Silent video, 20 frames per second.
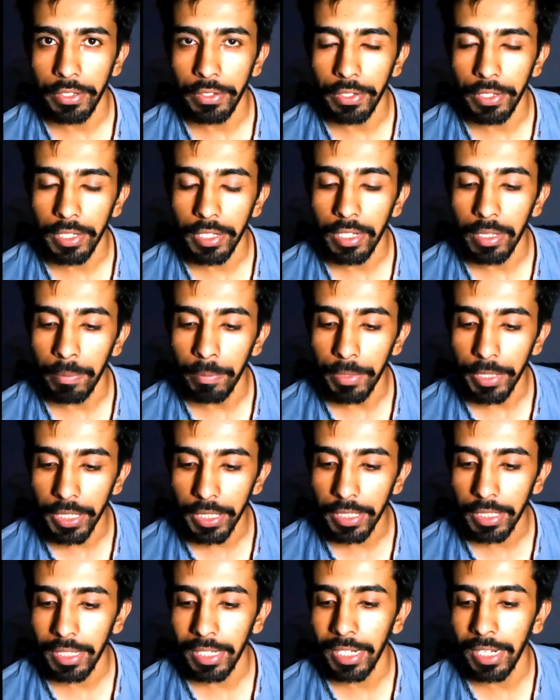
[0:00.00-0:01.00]
read,
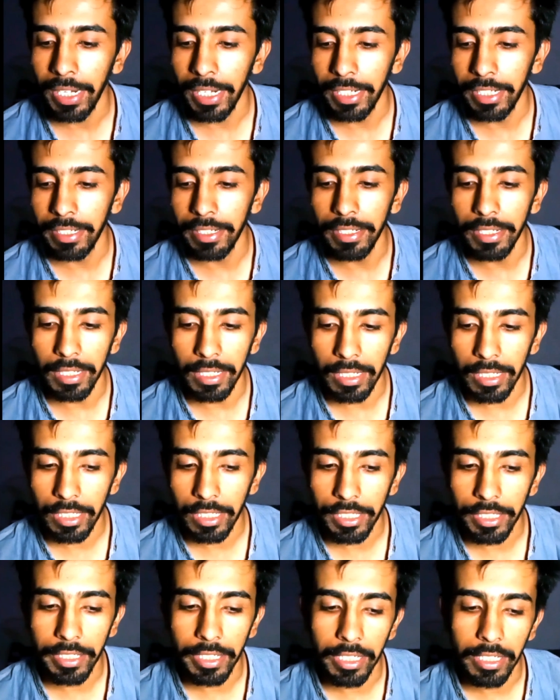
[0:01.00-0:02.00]
update, and
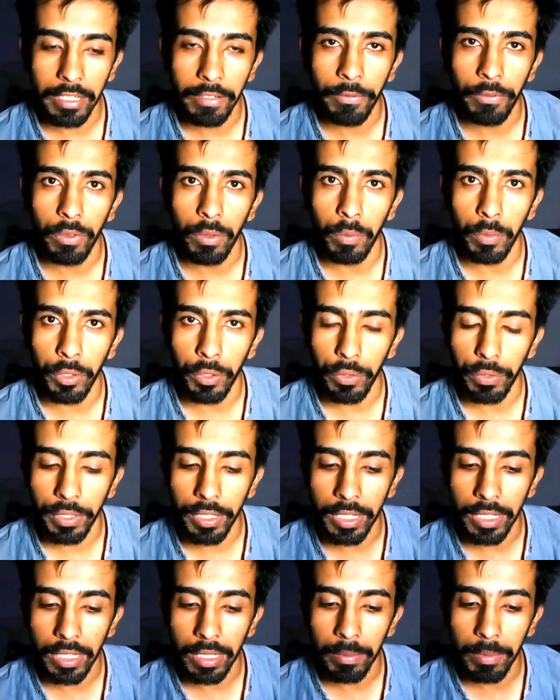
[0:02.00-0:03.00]
delete data from your
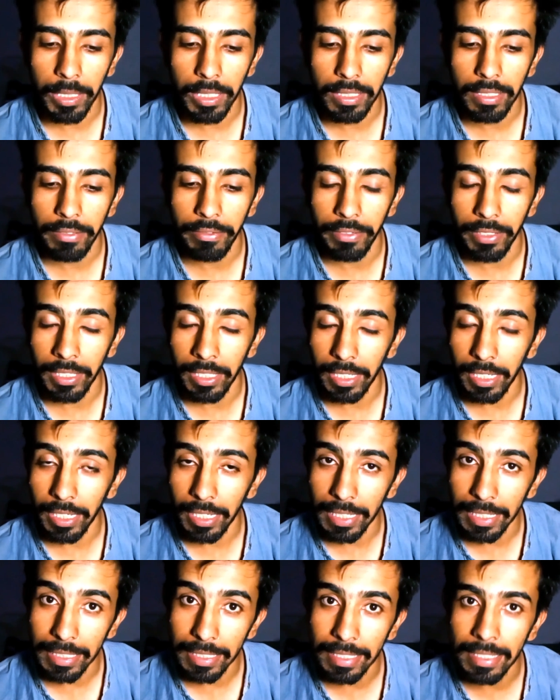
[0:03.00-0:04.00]
database with
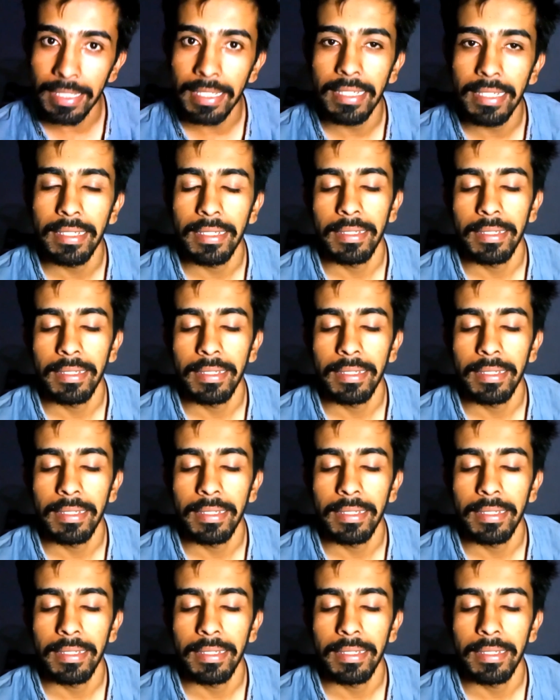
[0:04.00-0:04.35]
ease.